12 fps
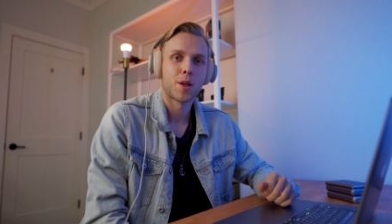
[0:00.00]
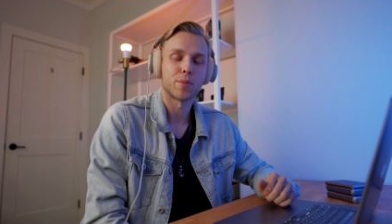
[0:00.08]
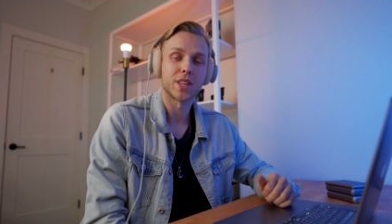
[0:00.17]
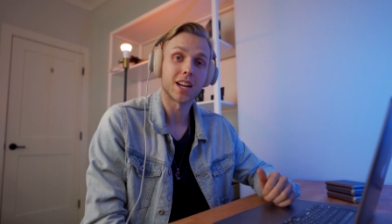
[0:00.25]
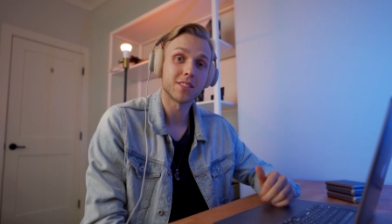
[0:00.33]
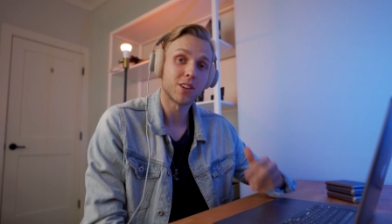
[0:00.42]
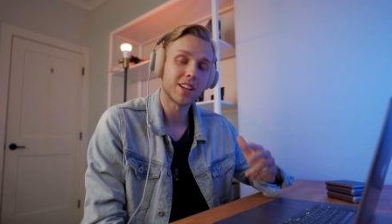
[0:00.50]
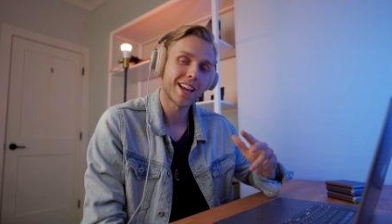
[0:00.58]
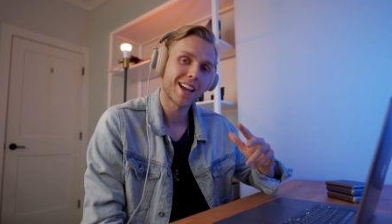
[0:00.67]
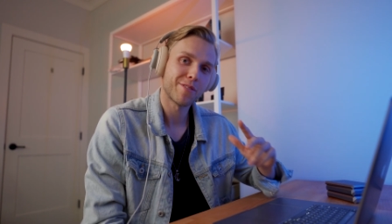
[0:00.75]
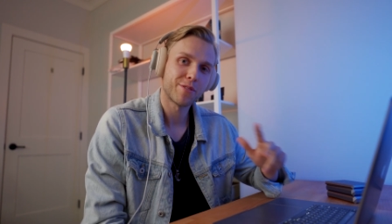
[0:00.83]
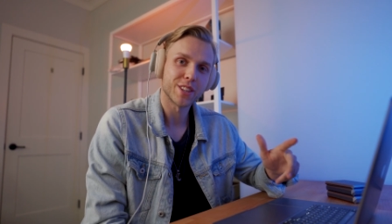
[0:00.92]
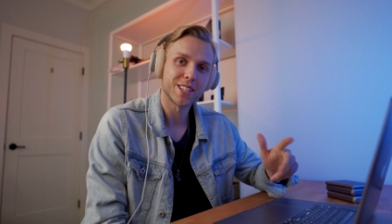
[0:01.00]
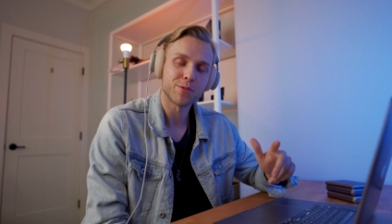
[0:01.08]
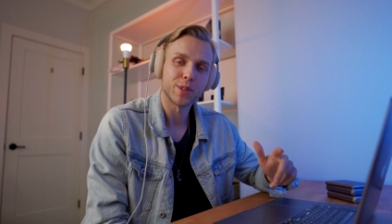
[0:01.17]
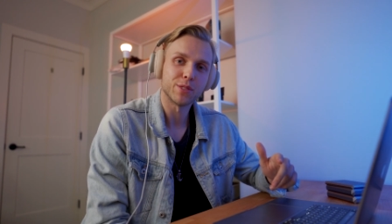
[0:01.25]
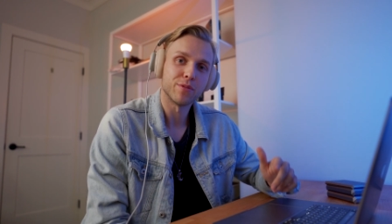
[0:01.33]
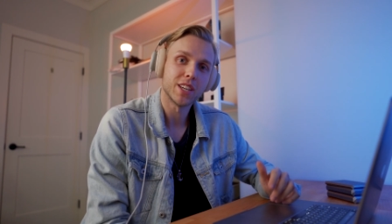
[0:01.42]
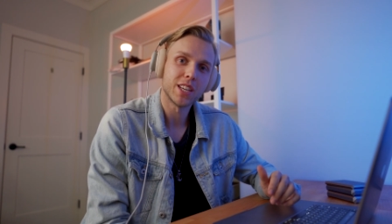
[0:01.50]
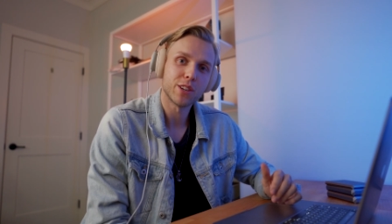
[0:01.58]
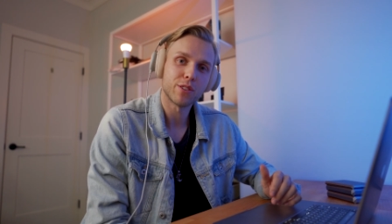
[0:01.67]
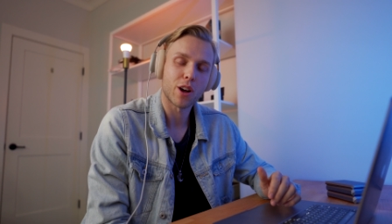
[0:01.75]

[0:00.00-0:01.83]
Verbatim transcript: But that is all I have for this week's video.